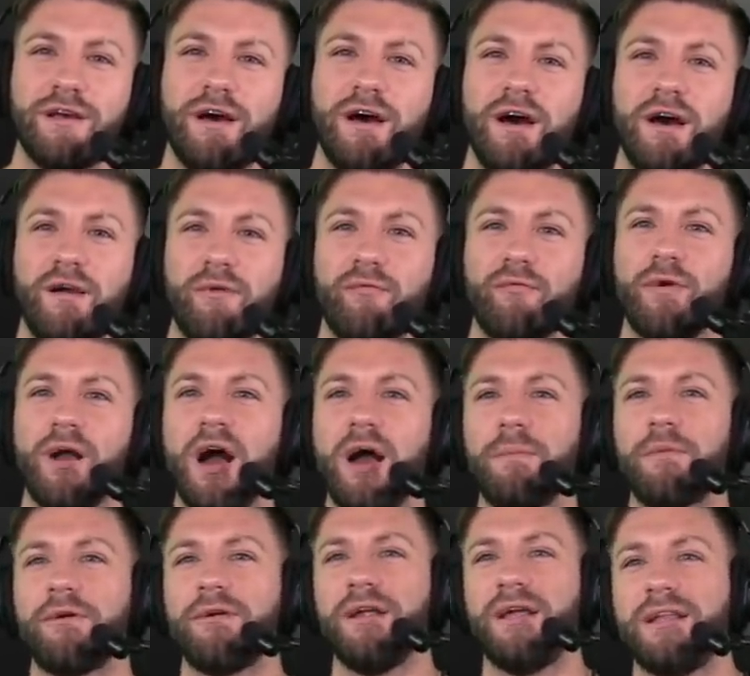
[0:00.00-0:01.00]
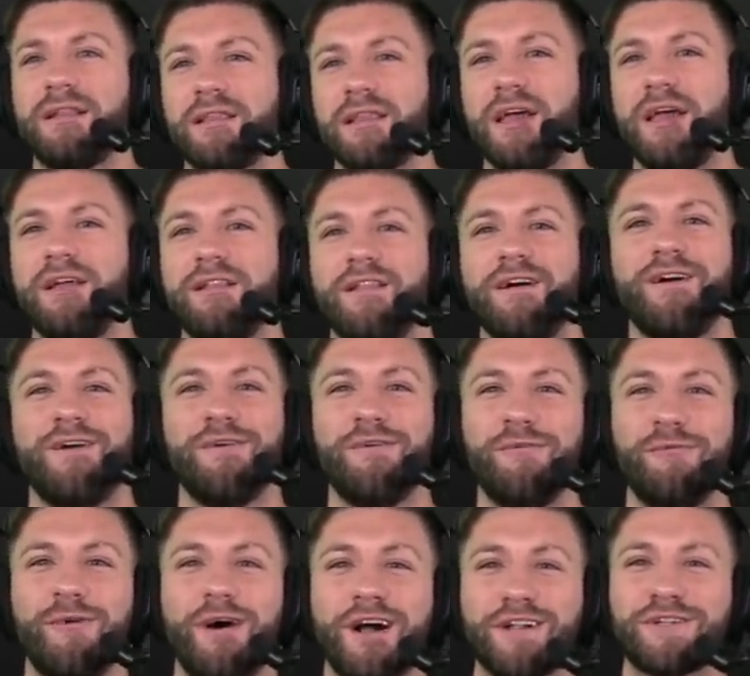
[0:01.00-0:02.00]
uh, Robert and Layla, who
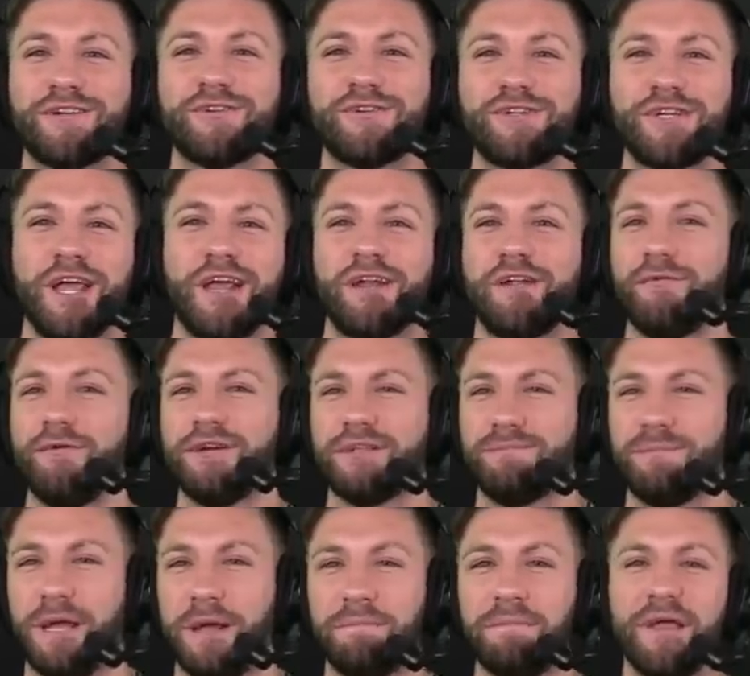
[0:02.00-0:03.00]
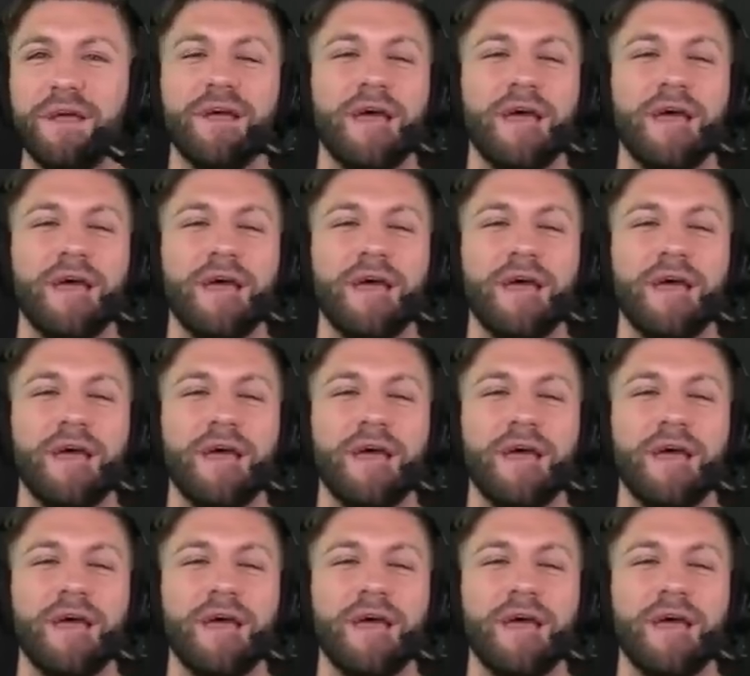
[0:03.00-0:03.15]
watch your channel with me?